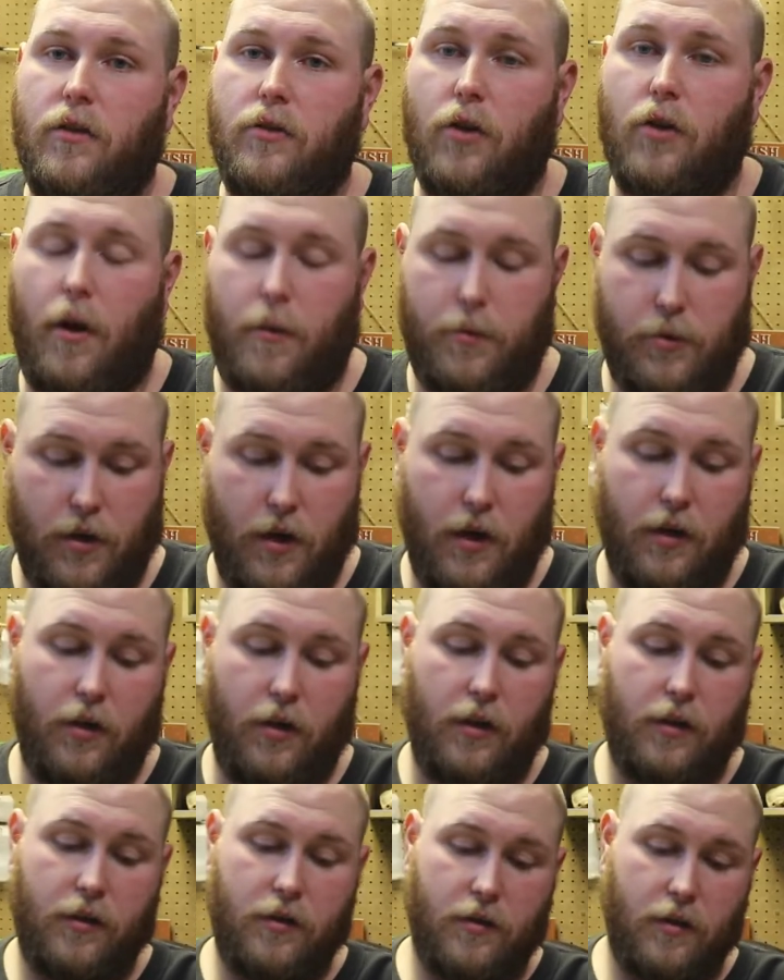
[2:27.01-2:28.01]
drop shot
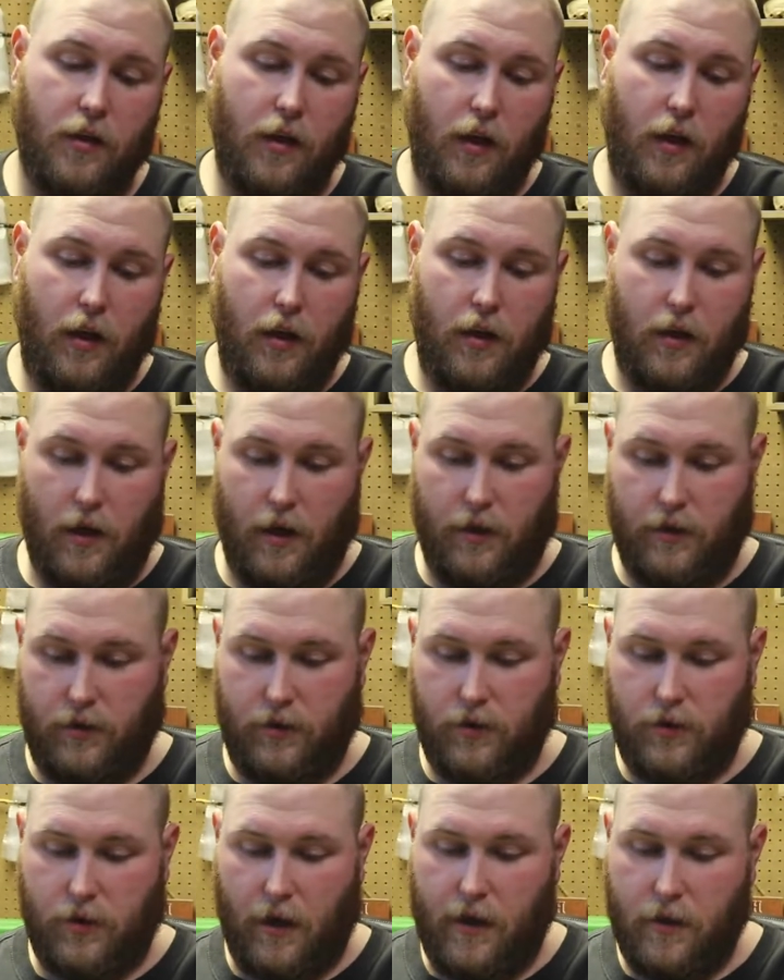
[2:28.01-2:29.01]
hooks.
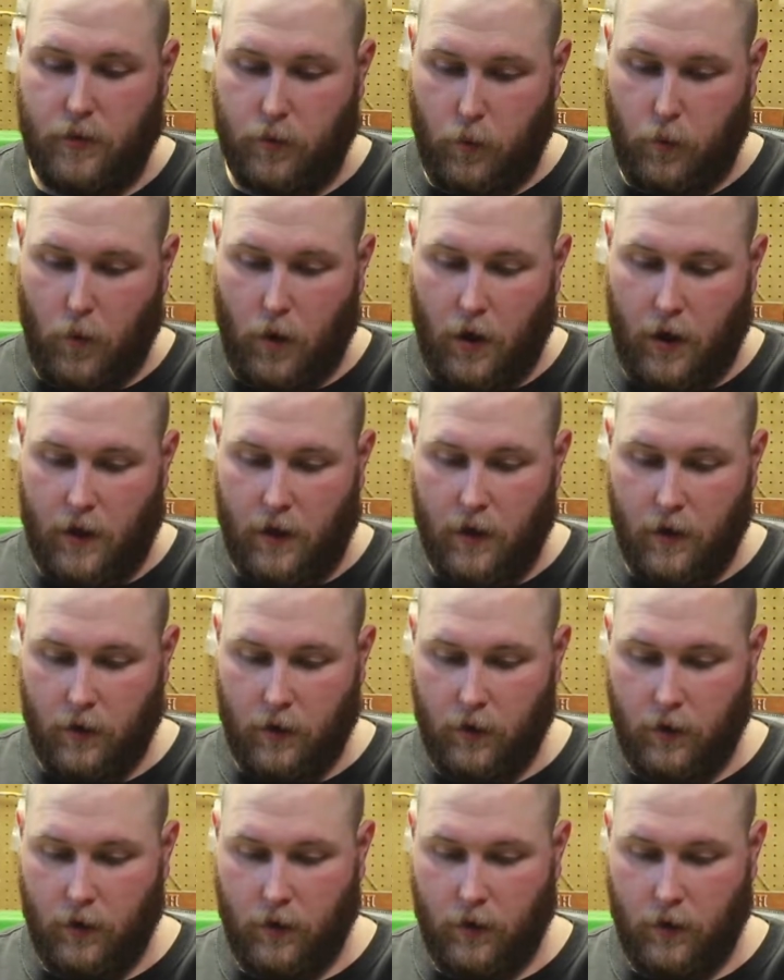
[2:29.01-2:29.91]
These are size 1.